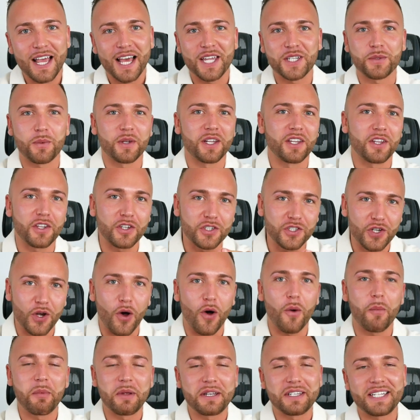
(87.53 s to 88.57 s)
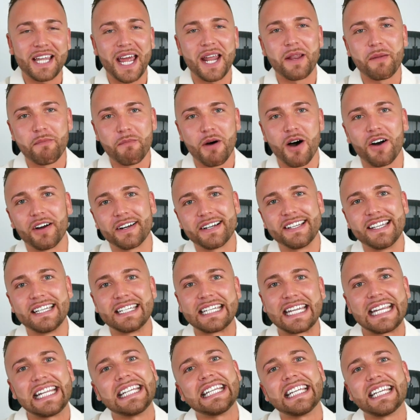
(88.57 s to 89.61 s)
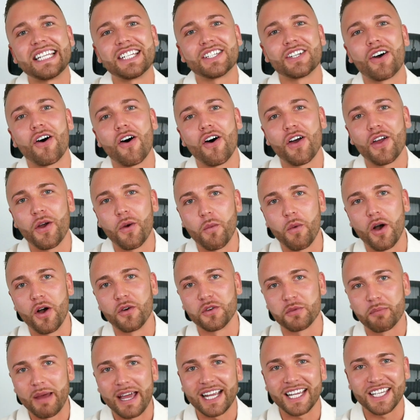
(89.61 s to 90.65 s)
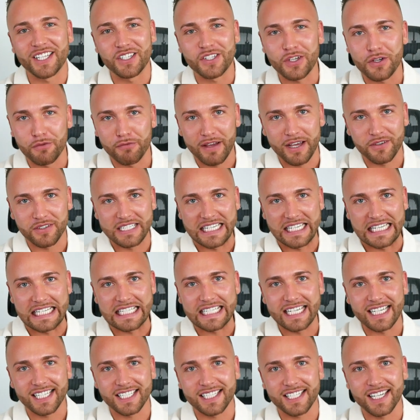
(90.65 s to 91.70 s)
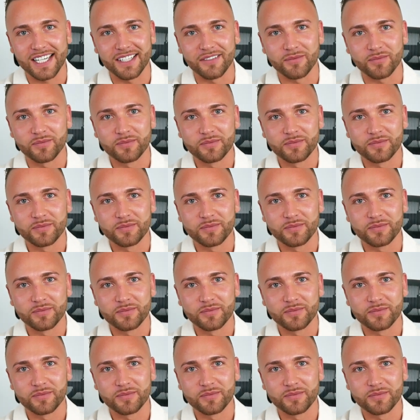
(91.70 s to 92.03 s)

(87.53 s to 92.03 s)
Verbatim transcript: as one of the top 10 marketers in the entire world back in 2016.